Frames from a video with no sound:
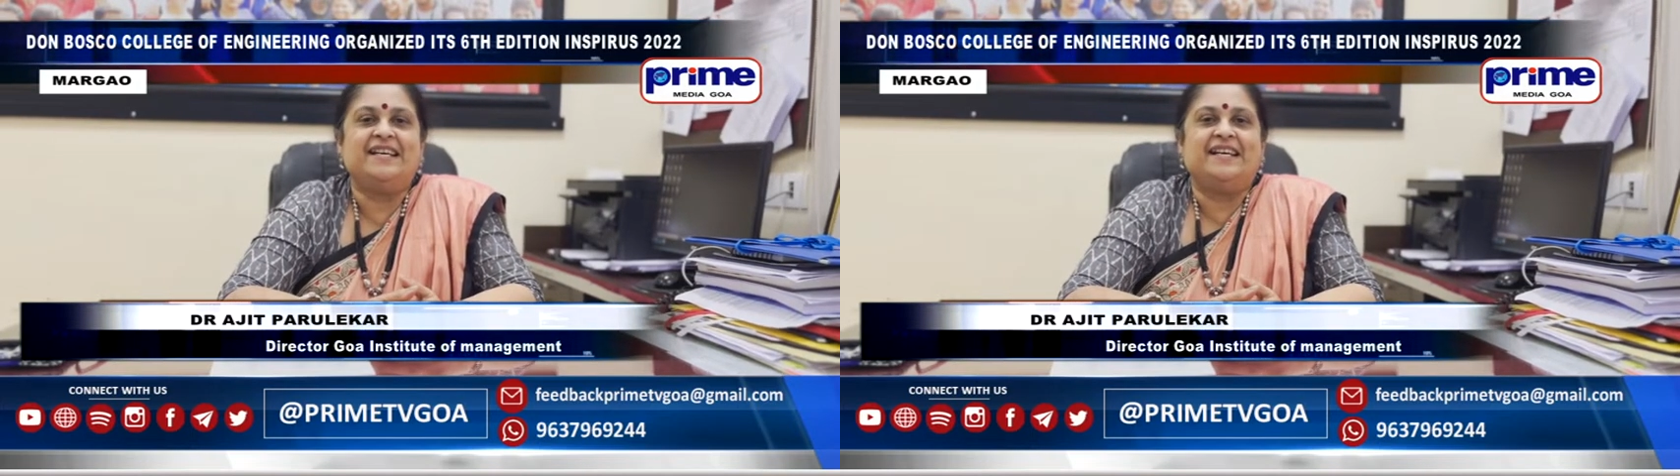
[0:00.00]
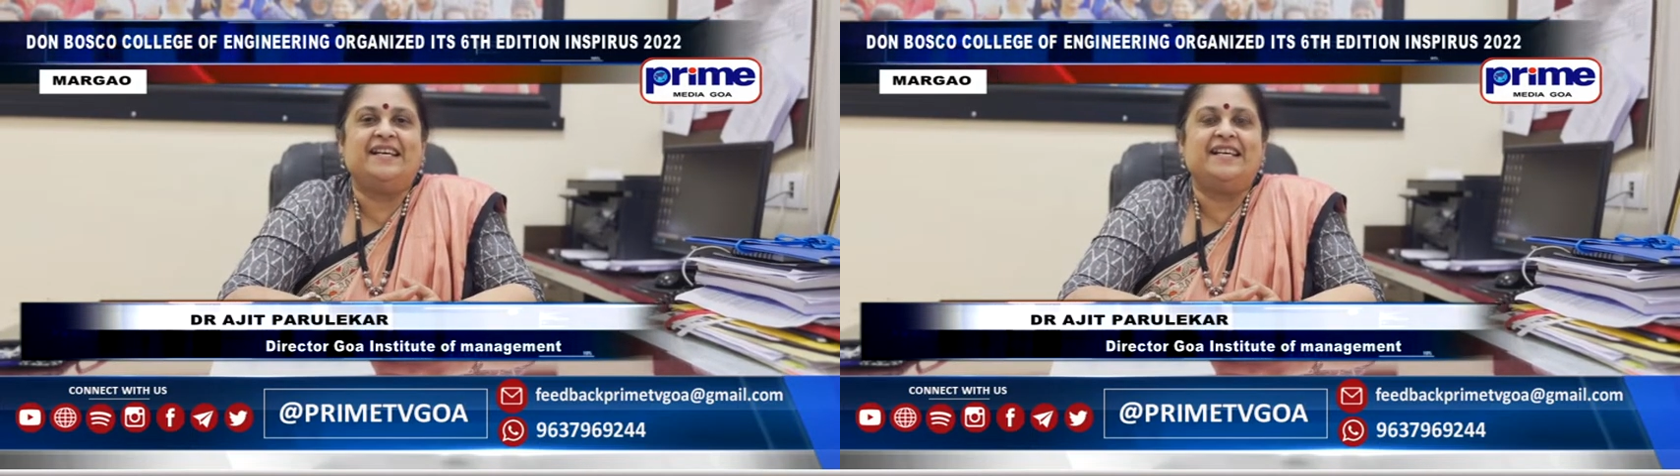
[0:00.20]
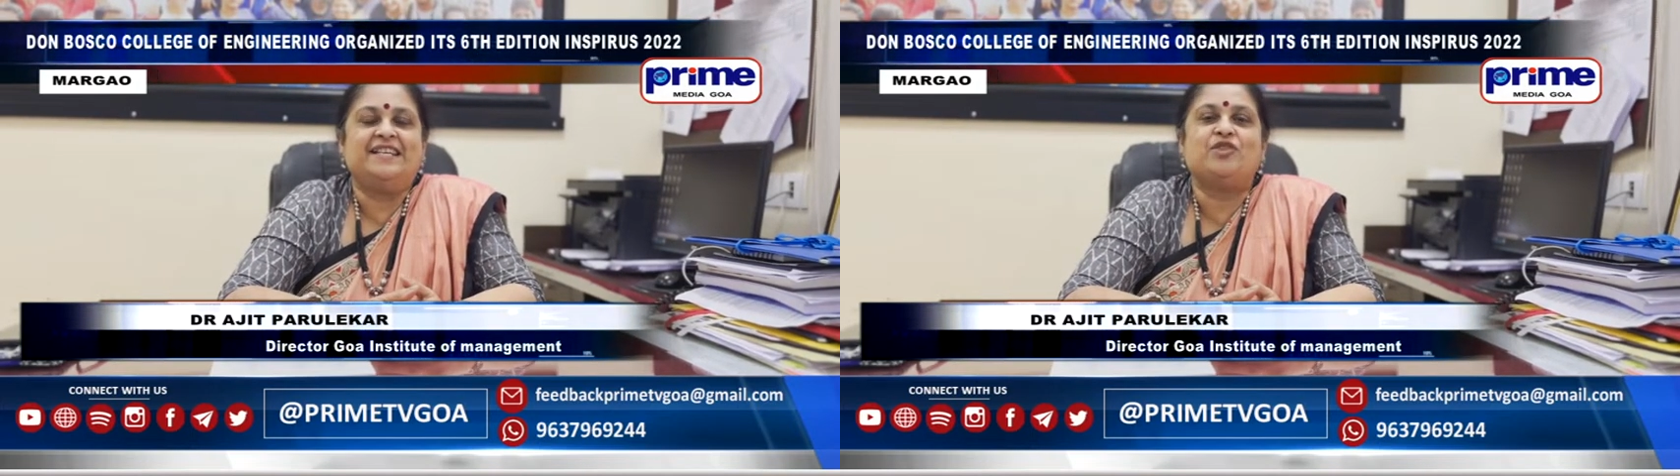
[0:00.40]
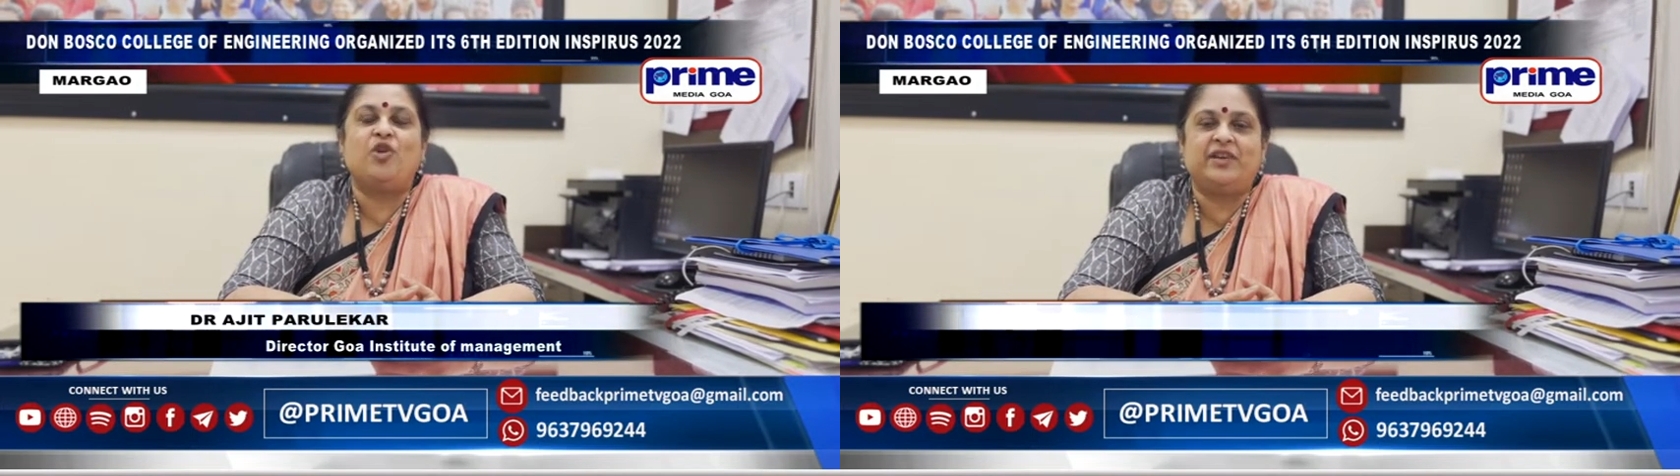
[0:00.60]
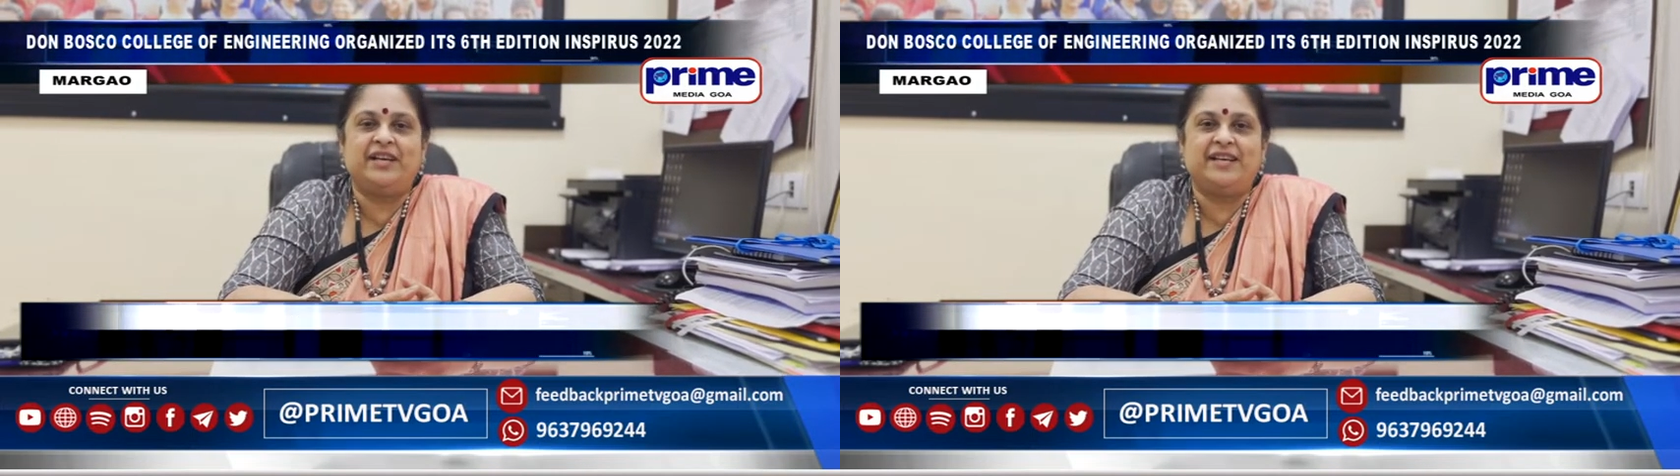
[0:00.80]
is
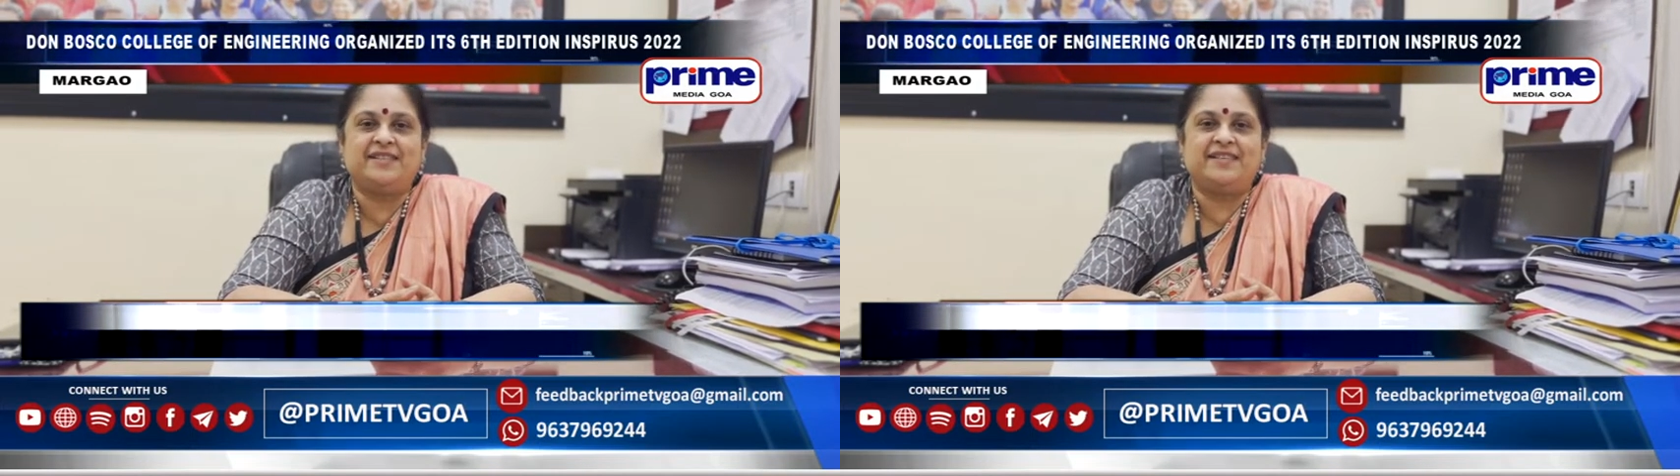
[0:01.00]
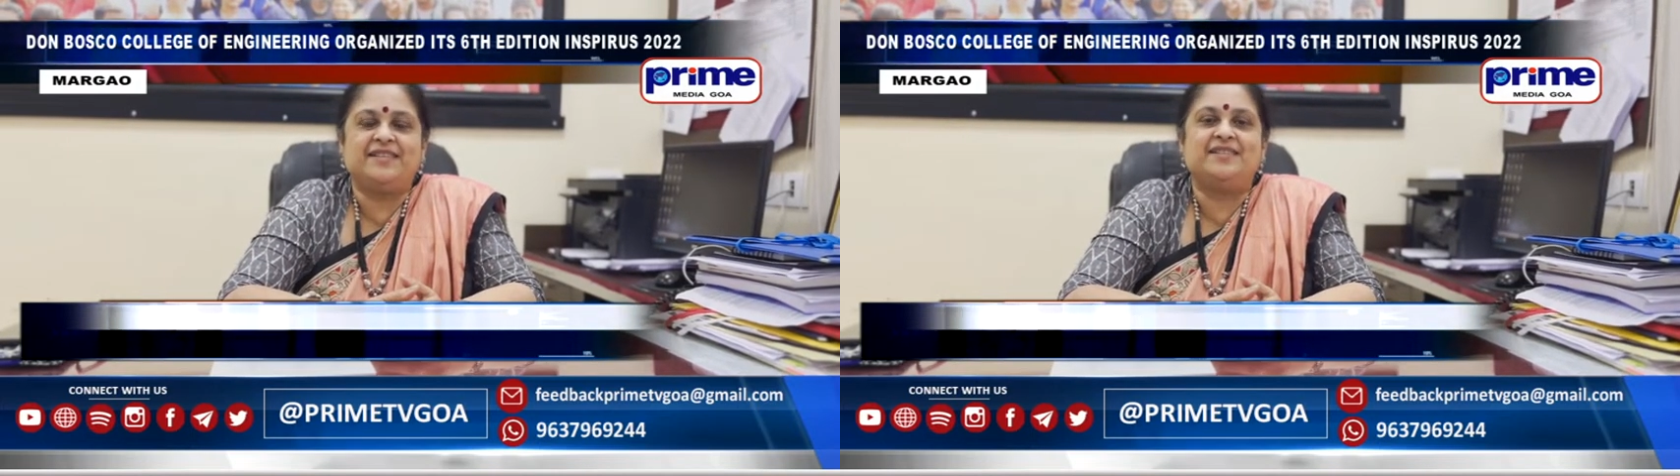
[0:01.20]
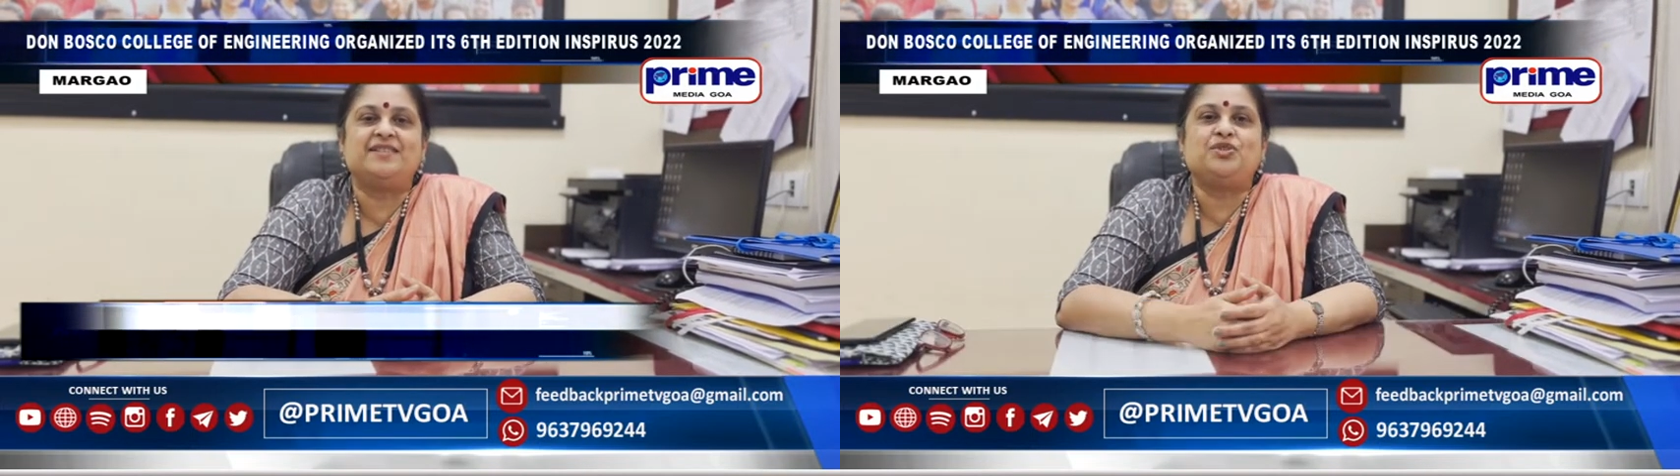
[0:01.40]
organizing this